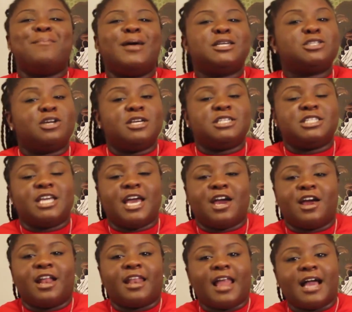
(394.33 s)
Make sure you
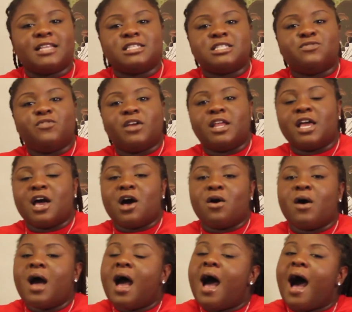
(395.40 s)
share and like this
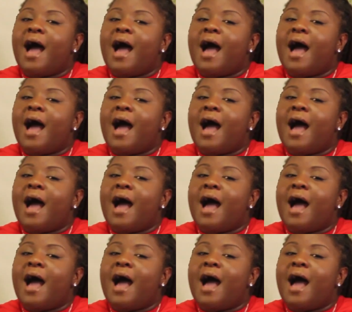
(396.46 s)
video.